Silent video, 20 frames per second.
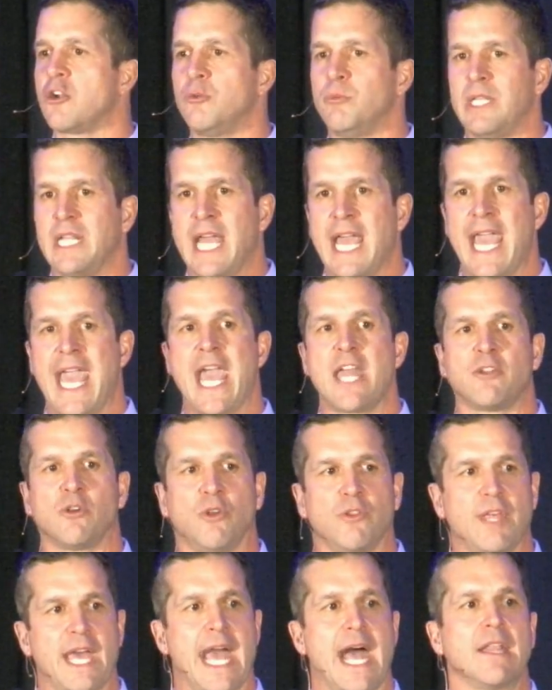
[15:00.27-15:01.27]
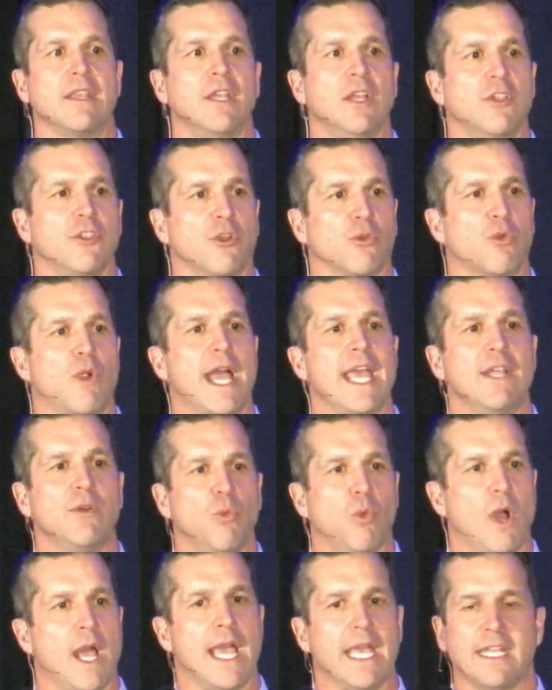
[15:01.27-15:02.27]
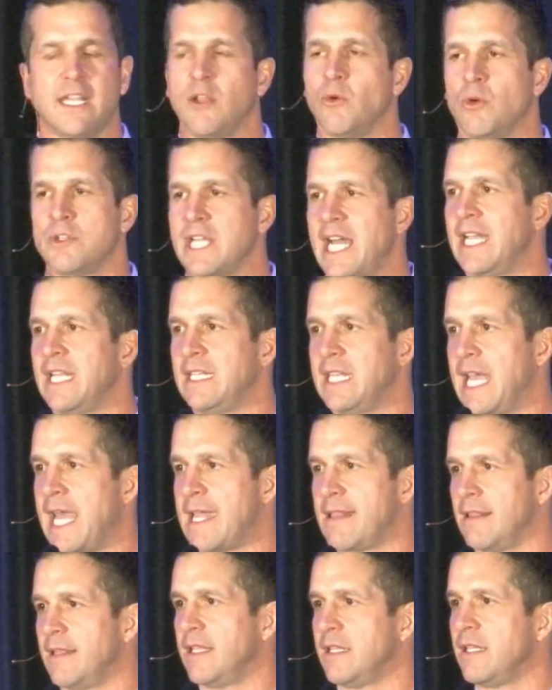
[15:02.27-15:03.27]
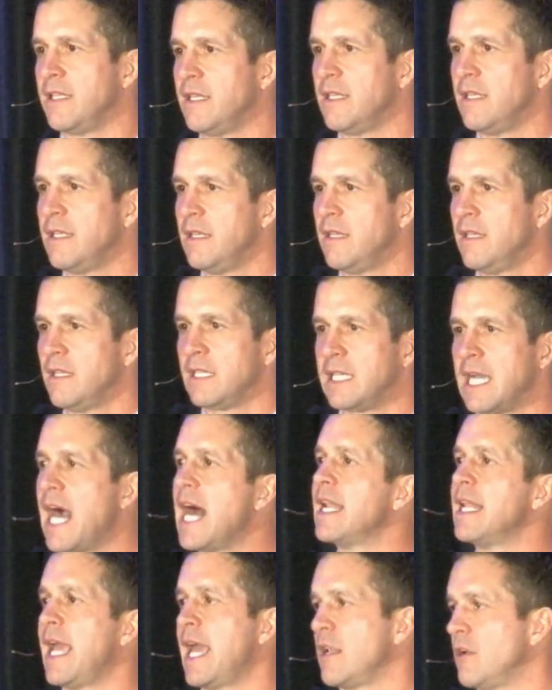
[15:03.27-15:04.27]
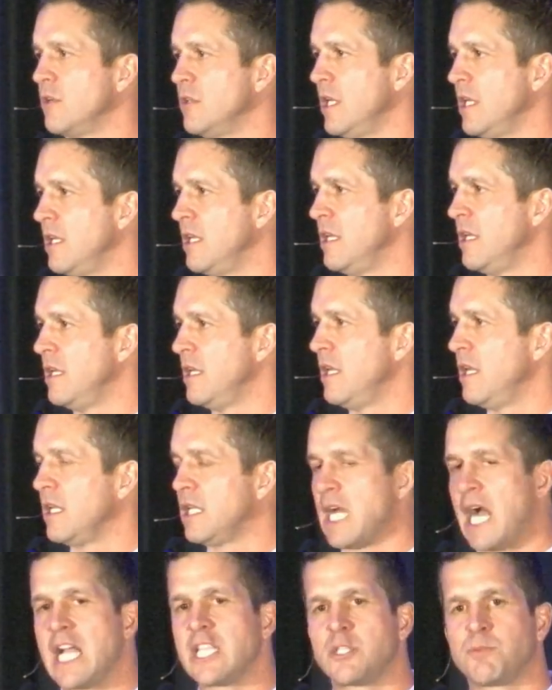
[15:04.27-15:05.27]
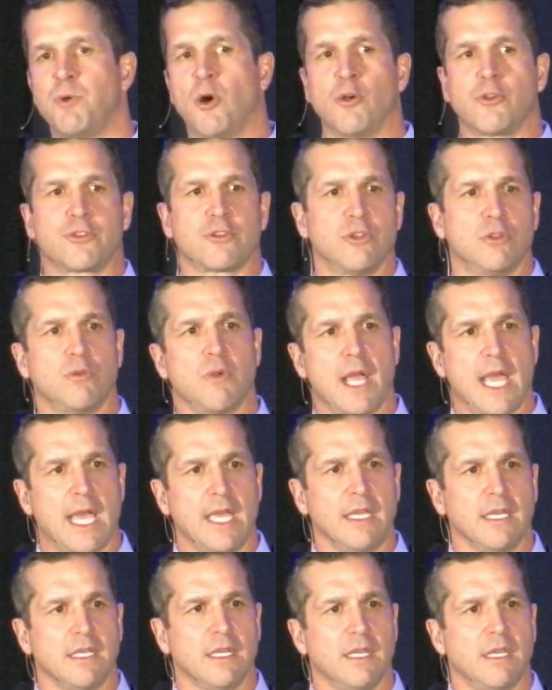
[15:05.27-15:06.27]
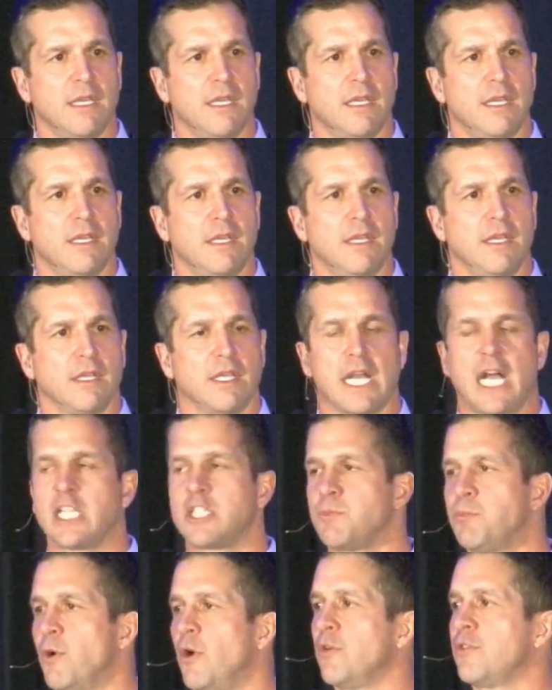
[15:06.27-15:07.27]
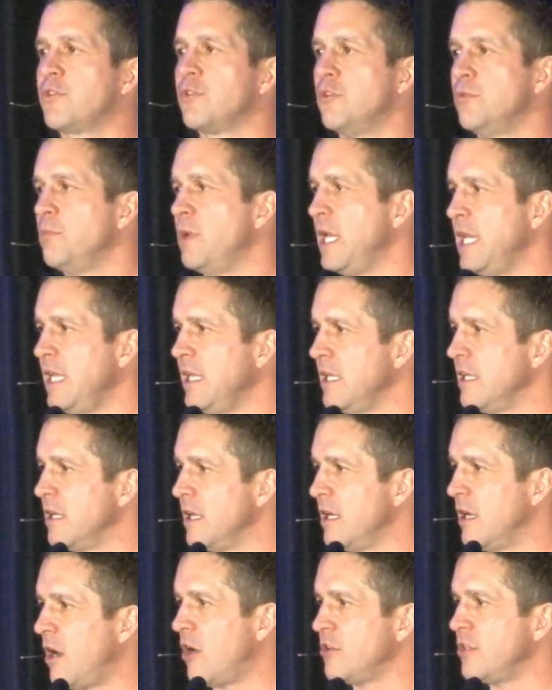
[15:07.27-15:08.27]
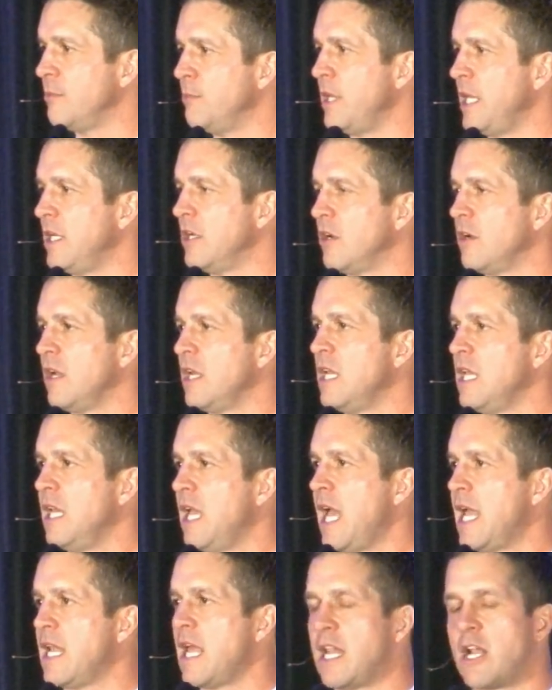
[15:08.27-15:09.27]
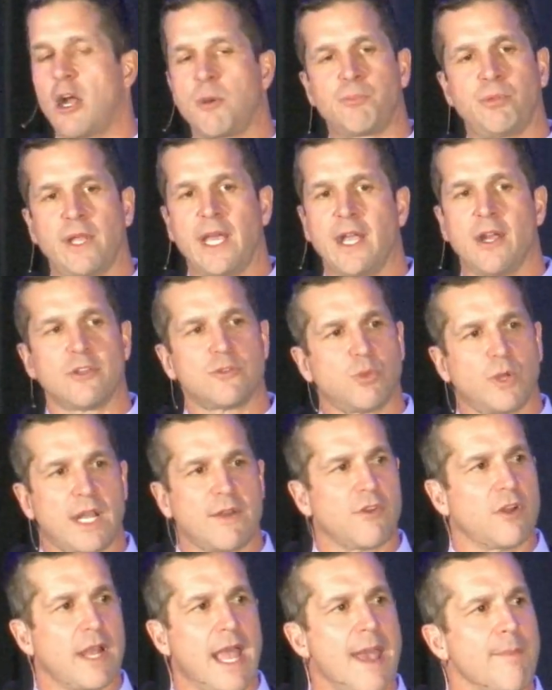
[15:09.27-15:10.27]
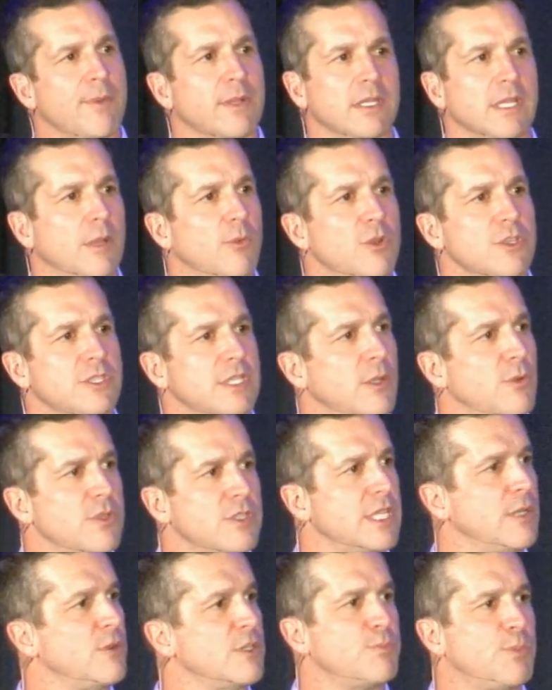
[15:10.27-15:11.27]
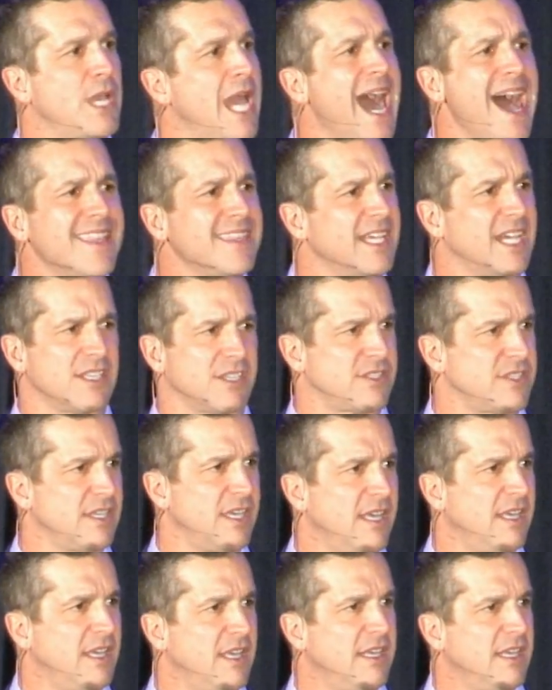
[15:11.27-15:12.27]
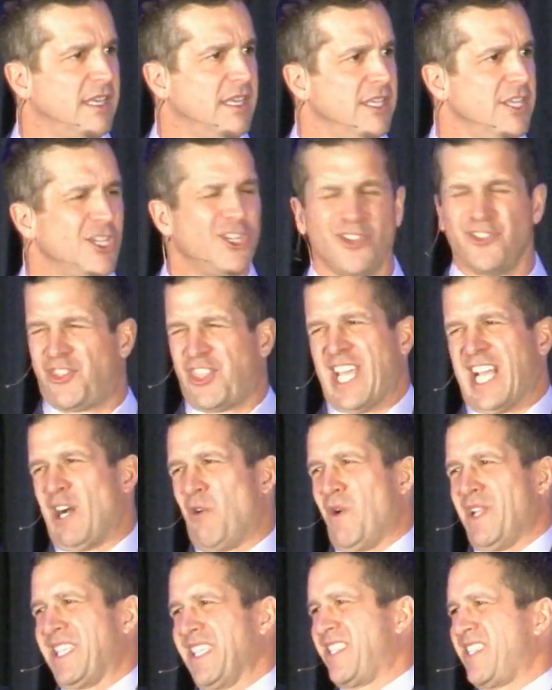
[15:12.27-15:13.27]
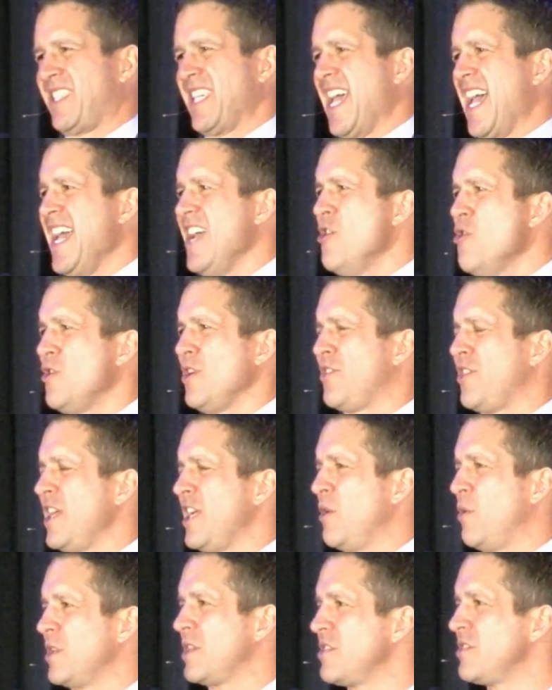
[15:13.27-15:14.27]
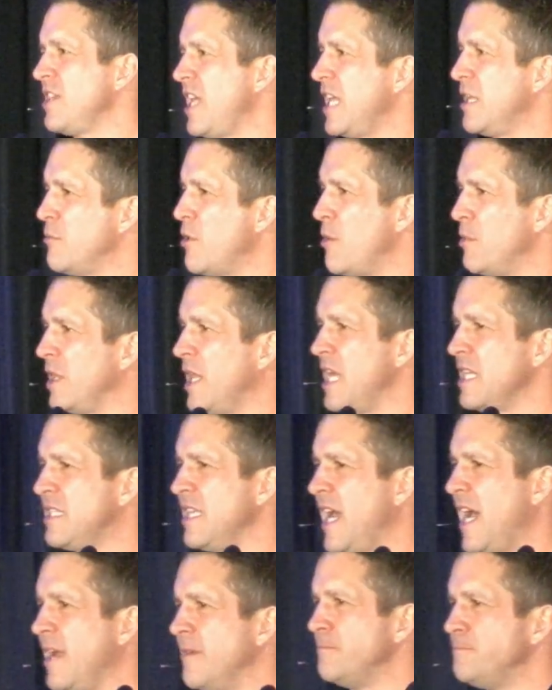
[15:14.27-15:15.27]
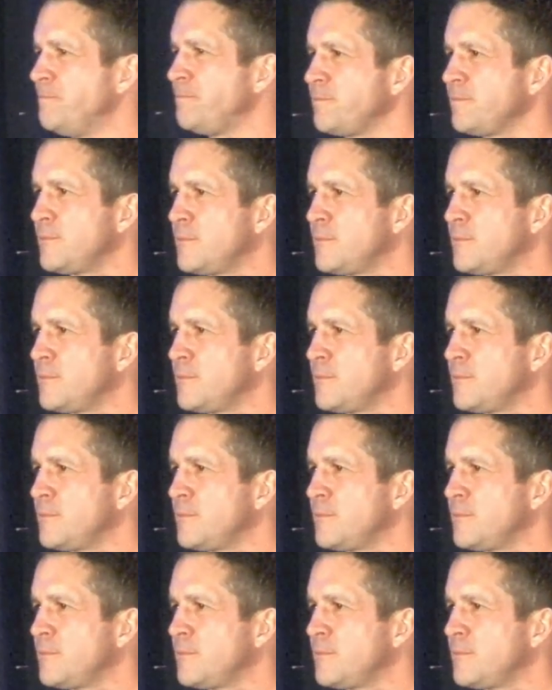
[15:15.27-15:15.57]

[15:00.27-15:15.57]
room and handle that the right way. In other words, I didn't handle it. God handled it. God spoke through Ray. God spoke through me, our demeanor, and our players. Whatever happened, it was beyond us. You couldn't think of what to say. Who could think of what to say in a moment like that?